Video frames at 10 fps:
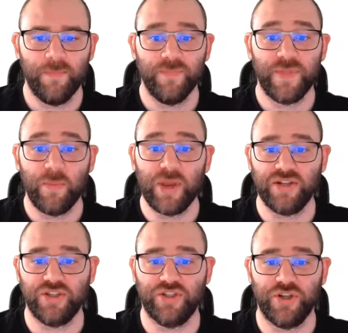Then we
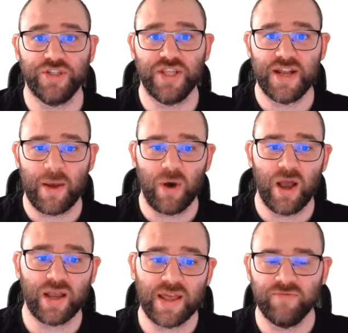get to choose the
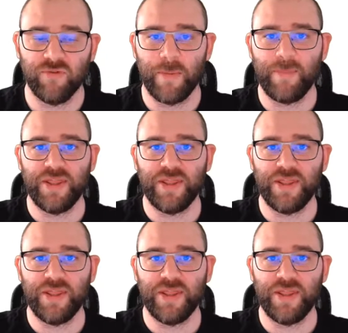network, and remember,